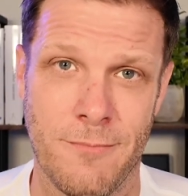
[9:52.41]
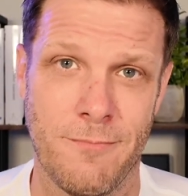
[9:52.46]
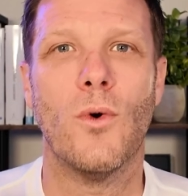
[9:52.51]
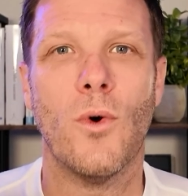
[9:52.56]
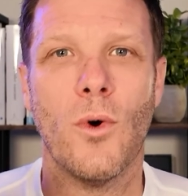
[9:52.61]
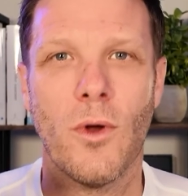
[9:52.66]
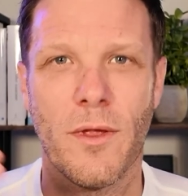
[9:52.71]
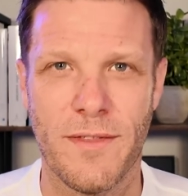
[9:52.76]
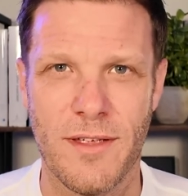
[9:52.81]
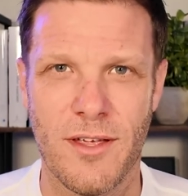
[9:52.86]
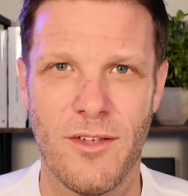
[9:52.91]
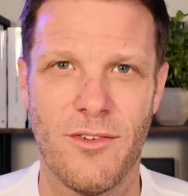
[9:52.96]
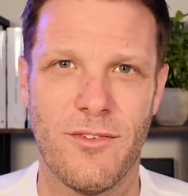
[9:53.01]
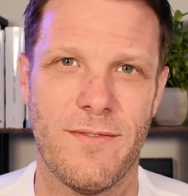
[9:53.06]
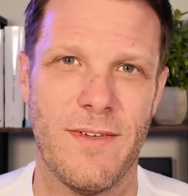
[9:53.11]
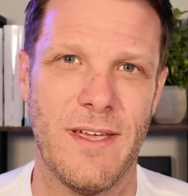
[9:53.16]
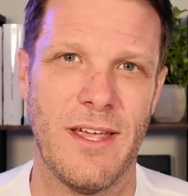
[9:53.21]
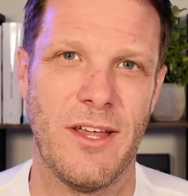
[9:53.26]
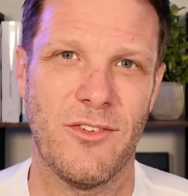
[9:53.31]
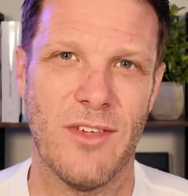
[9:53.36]
All of these
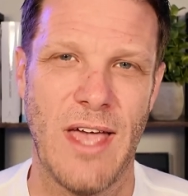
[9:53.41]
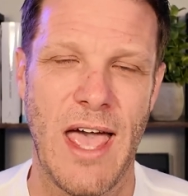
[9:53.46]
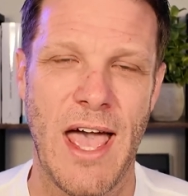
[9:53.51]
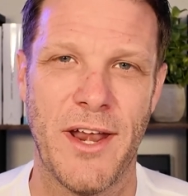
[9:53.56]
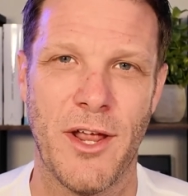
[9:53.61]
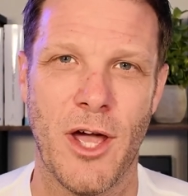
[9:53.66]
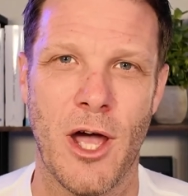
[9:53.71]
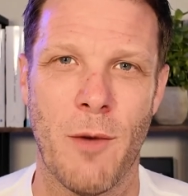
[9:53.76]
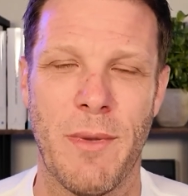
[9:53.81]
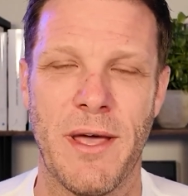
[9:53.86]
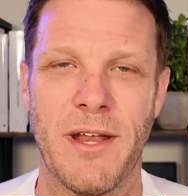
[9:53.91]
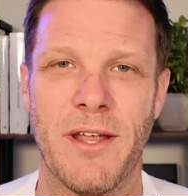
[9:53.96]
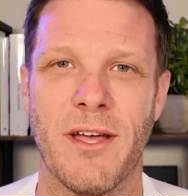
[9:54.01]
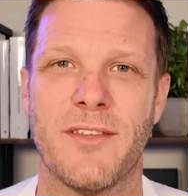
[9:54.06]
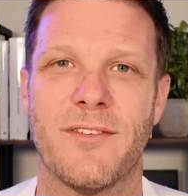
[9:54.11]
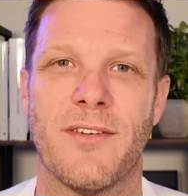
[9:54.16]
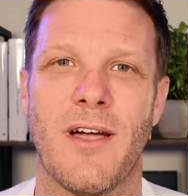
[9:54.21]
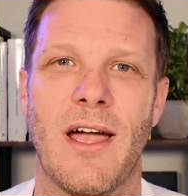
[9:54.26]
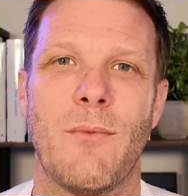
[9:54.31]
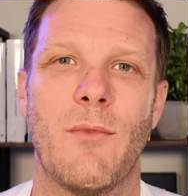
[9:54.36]
things add up, and
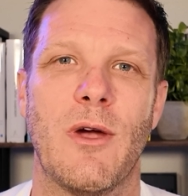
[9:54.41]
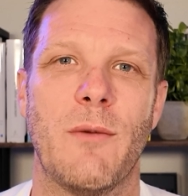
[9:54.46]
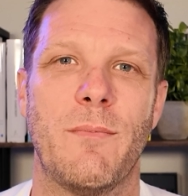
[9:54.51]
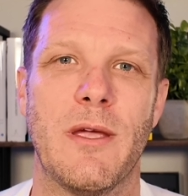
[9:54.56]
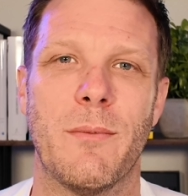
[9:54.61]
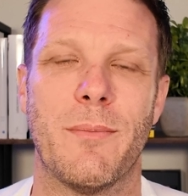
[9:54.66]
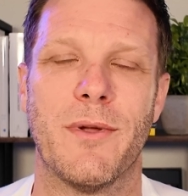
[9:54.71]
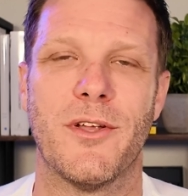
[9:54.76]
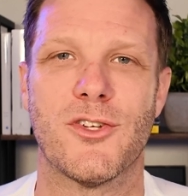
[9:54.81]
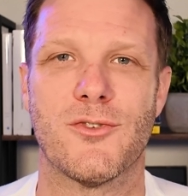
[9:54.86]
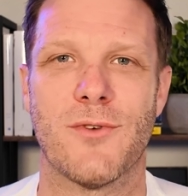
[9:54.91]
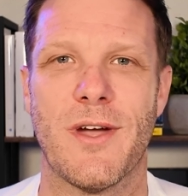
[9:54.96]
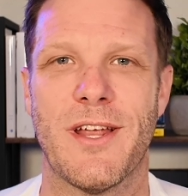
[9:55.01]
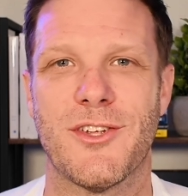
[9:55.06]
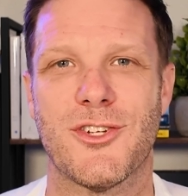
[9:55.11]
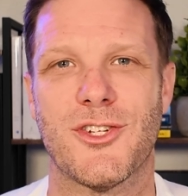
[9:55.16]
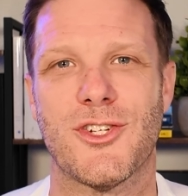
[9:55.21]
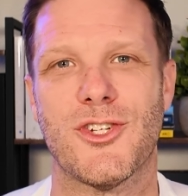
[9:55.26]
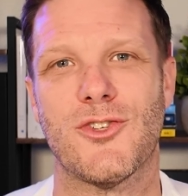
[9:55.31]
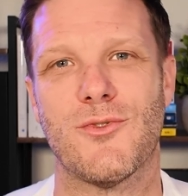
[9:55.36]
at a time where people are trying
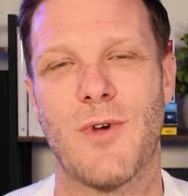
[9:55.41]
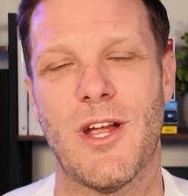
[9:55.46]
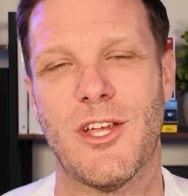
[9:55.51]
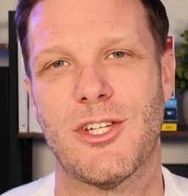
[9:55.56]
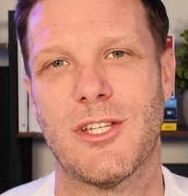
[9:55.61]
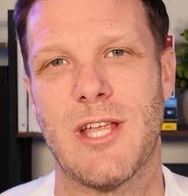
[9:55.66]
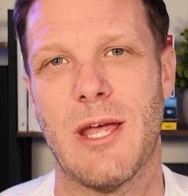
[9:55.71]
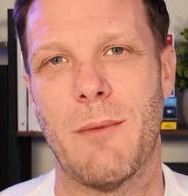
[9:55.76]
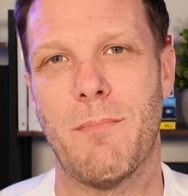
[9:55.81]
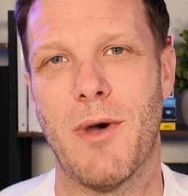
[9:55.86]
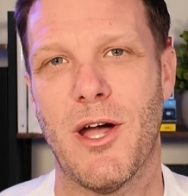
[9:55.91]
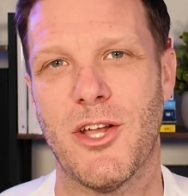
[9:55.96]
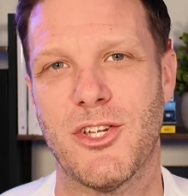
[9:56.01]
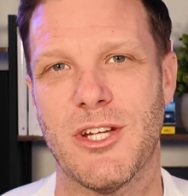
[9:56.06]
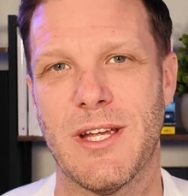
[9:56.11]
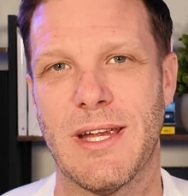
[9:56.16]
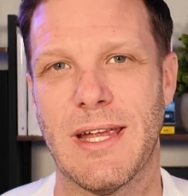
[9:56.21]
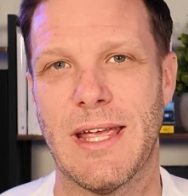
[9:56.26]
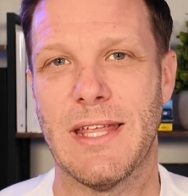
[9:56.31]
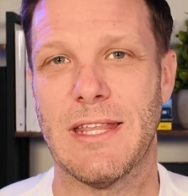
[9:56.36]
to stretch their
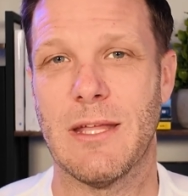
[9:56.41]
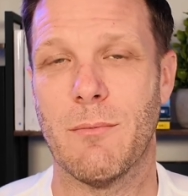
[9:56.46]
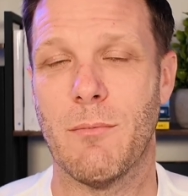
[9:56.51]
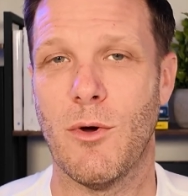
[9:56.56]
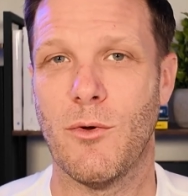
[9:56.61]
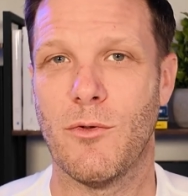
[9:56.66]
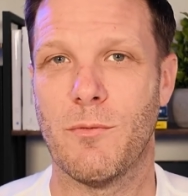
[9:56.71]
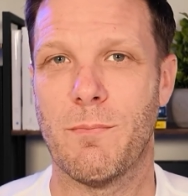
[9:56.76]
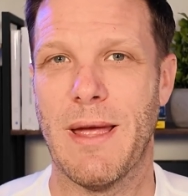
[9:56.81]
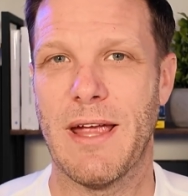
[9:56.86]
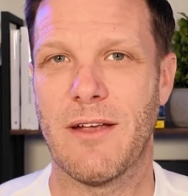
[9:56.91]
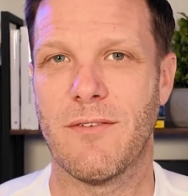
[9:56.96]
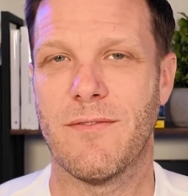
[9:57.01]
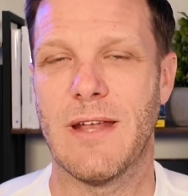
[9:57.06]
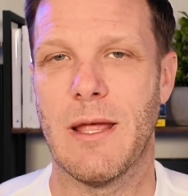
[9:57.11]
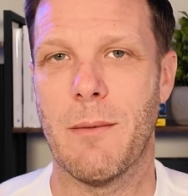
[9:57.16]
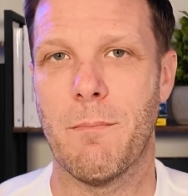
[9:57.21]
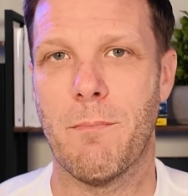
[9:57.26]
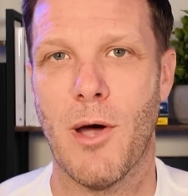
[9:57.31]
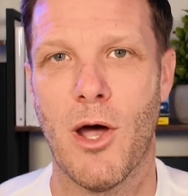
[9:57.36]
budget and get the most bang
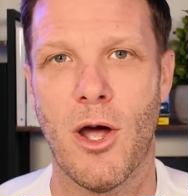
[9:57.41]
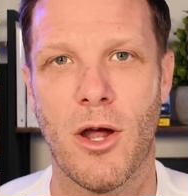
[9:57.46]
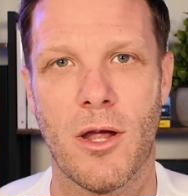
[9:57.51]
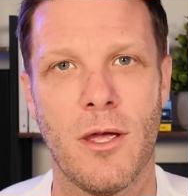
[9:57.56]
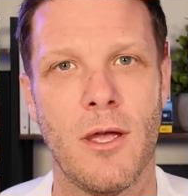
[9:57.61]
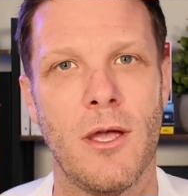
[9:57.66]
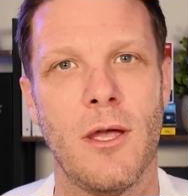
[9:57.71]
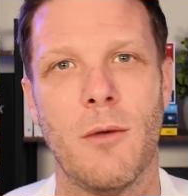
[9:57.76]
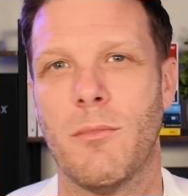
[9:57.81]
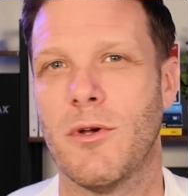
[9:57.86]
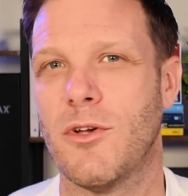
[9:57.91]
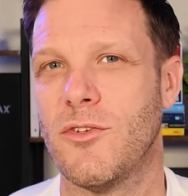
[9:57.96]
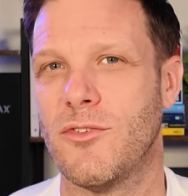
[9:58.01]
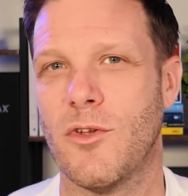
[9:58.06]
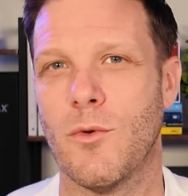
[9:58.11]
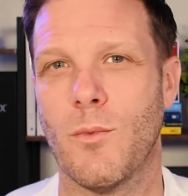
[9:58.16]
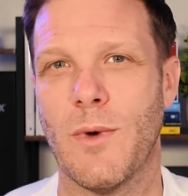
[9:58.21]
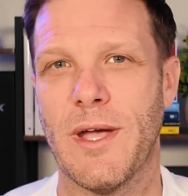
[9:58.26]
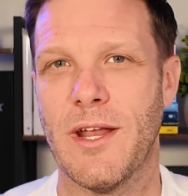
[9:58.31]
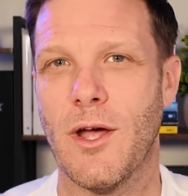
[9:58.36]
for their buck
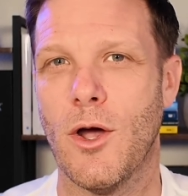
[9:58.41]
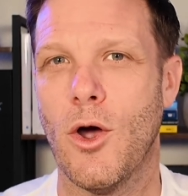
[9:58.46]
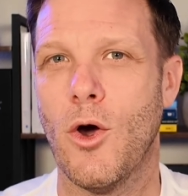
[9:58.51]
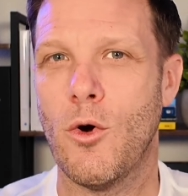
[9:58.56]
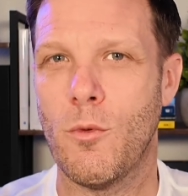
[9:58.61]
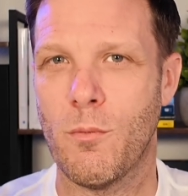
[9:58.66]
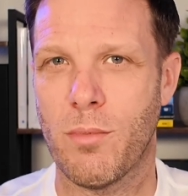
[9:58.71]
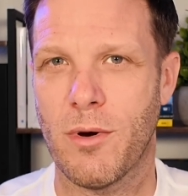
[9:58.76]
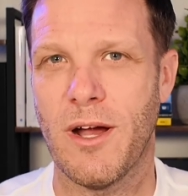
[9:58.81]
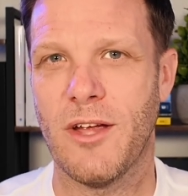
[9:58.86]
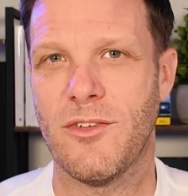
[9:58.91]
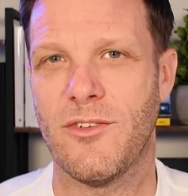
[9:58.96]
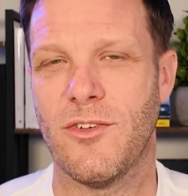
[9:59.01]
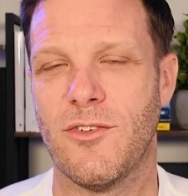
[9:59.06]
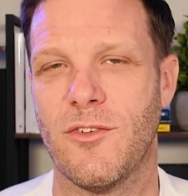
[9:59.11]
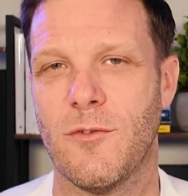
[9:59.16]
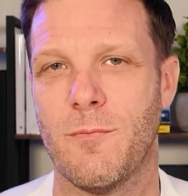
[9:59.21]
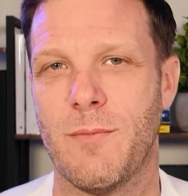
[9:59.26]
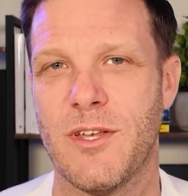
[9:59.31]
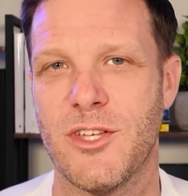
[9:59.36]
because of the way the home
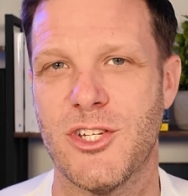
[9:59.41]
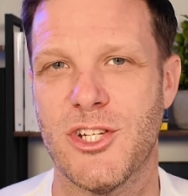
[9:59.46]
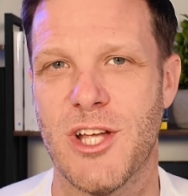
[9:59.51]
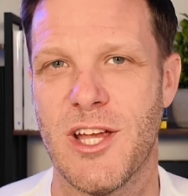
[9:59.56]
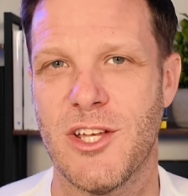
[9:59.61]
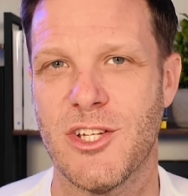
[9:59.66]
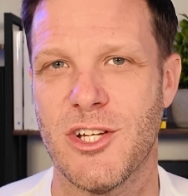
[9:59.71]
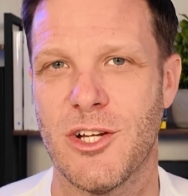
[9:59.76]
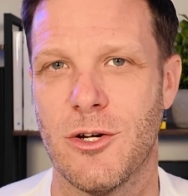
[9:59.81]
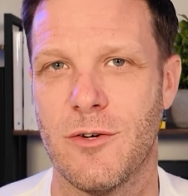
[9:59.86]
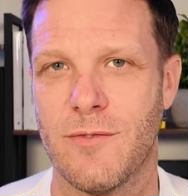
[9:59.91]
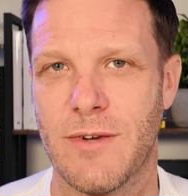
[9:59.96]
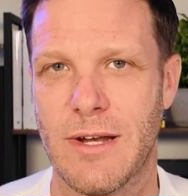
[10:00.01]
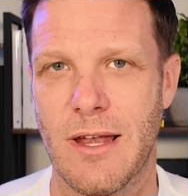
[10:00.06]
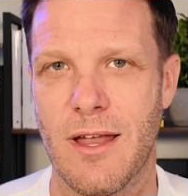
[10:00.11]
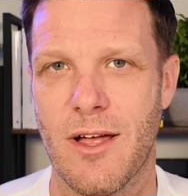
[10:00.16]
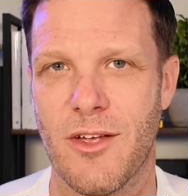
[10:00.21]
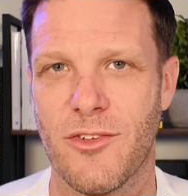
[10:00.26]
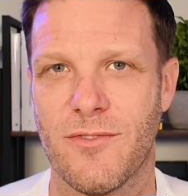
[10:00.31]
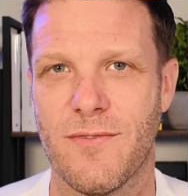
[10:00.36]
prices have been changing over
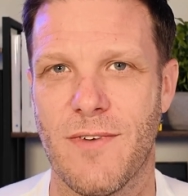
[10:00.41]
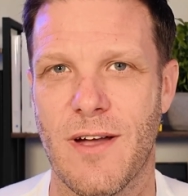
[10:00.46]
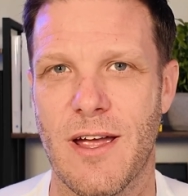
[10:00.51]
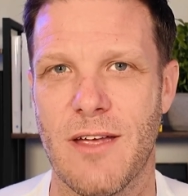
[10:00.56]
the last